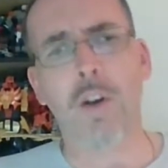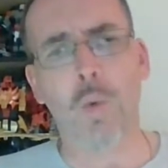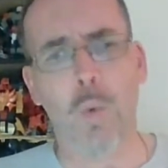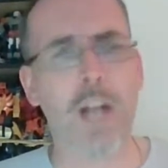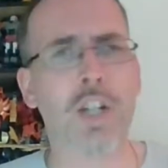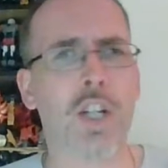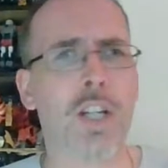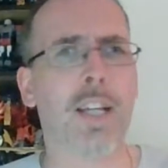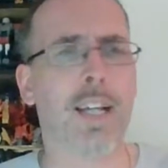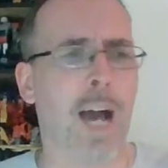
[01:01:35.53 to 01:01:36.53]

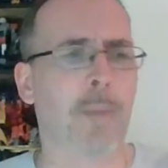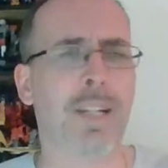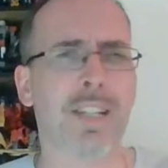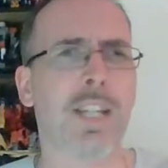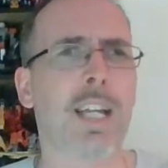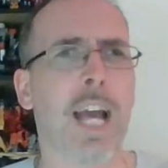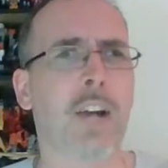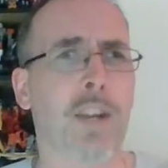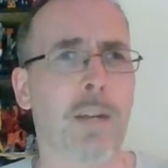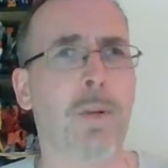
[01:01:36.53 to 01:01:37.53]
question the competency and
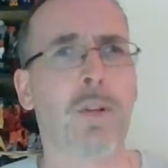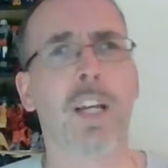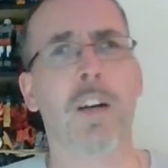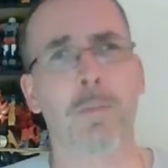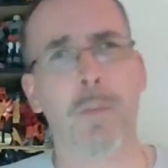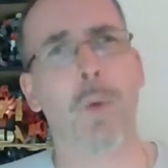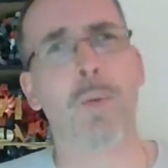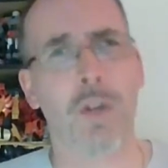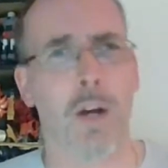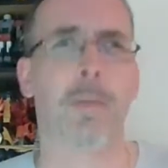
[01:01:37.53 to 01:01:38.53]
credibility of
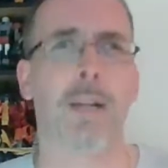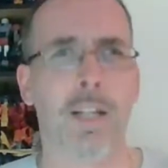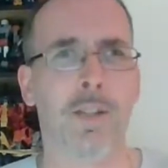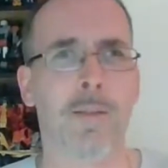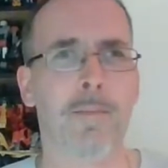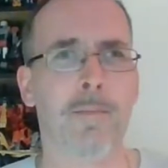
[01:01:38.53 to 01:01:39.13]
both companies.